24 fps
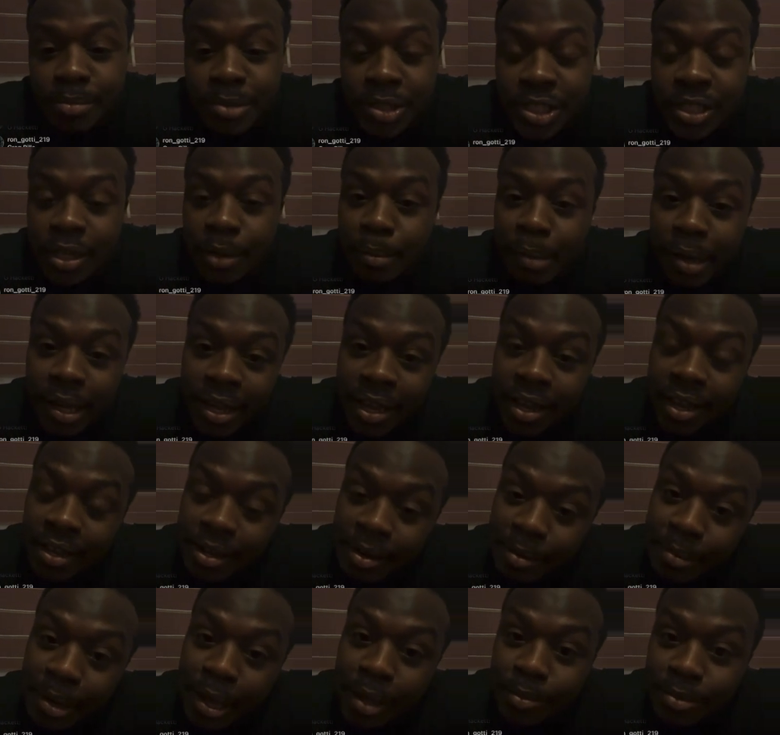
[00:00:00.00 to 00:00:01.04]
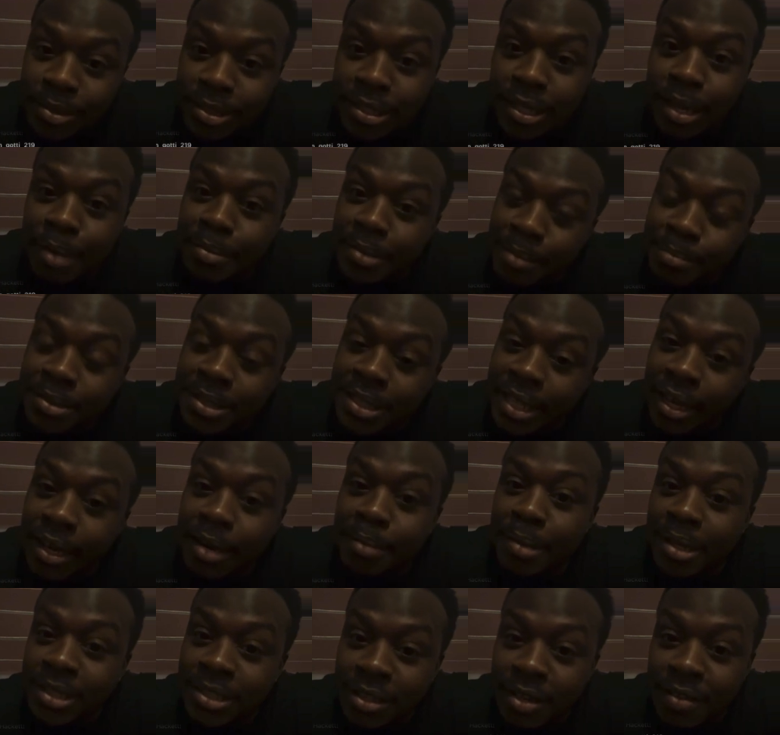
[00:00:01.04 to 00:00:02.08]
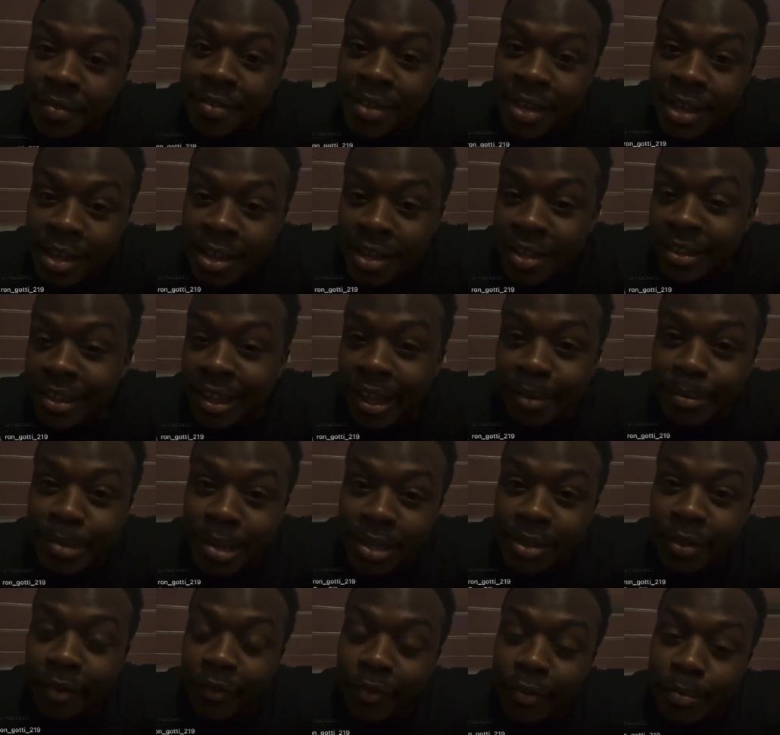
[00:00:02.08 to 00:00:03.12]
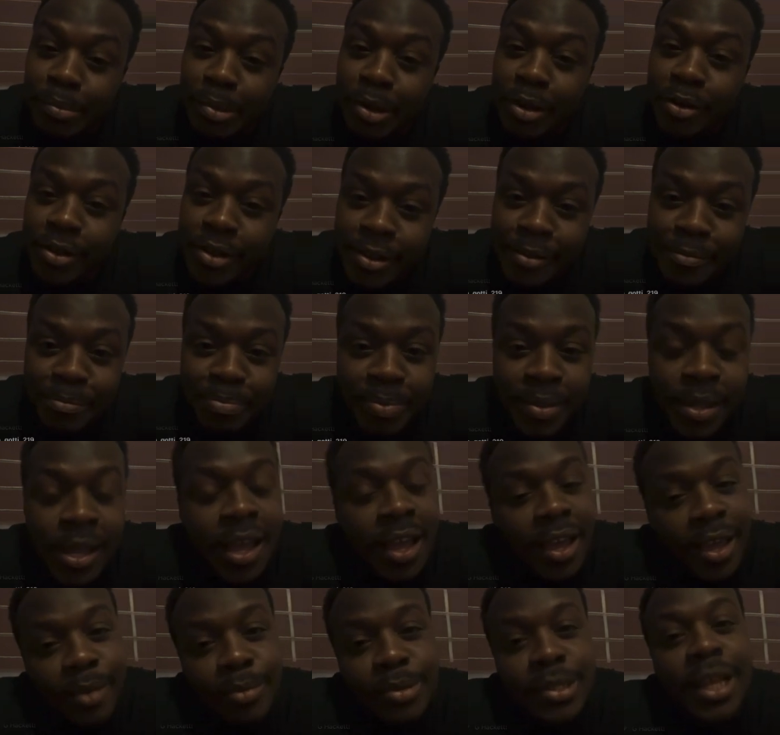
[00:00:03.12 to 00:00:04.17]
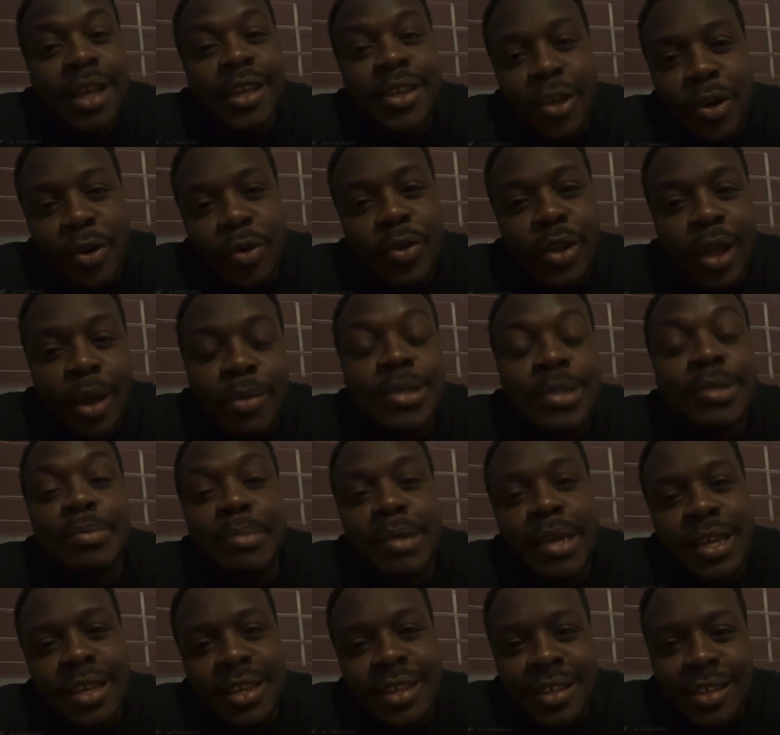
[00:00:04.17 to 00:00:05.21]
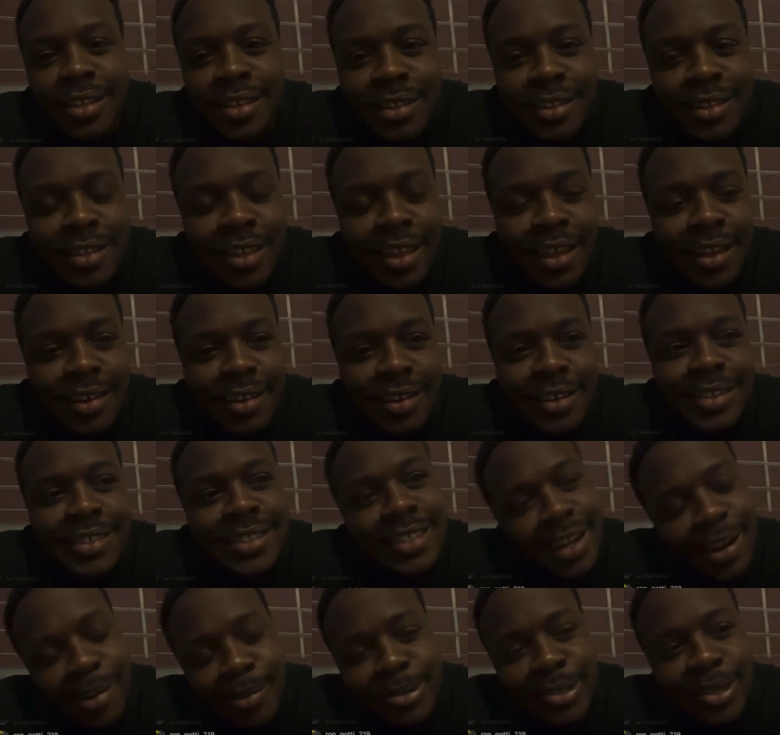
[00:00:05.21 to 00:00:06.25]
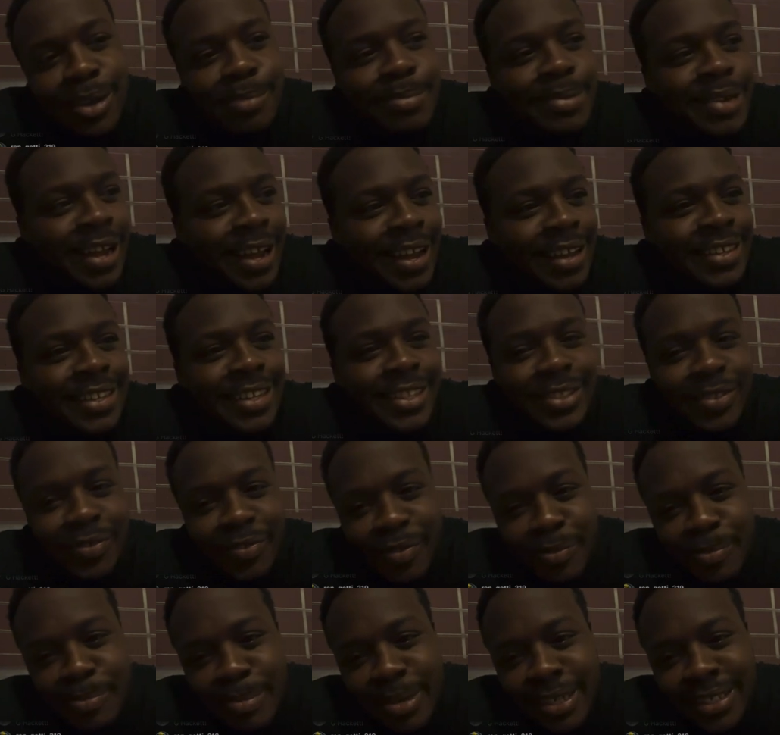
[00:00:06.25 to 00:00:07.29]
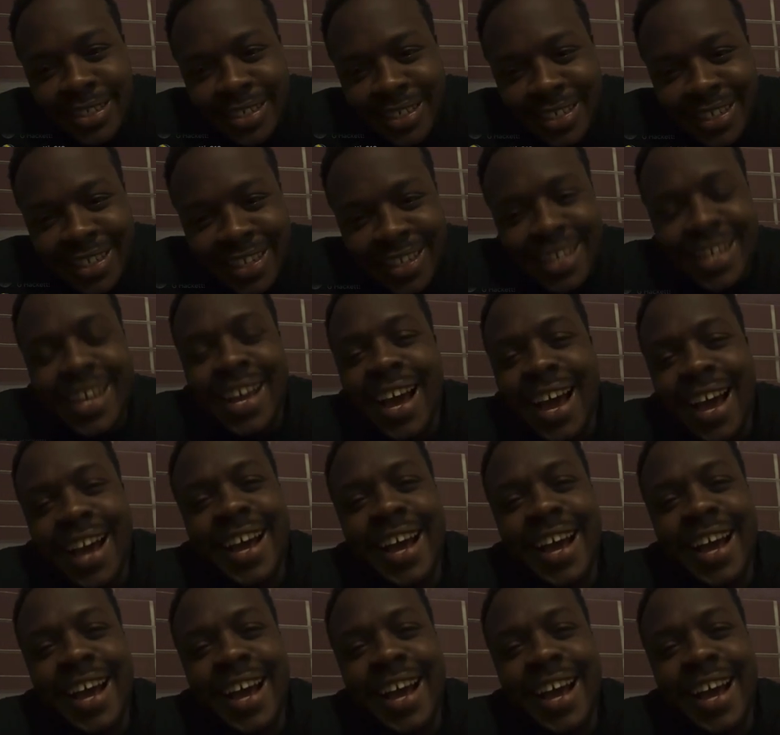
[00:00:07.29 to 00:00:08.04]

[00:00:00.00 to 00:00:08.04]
He shook my hand. I'm like, what's up? And I'm saying to myself, damn, he looked familiar. He was like, yo, that was me that uh, said I was coming to holler at you from Michigan.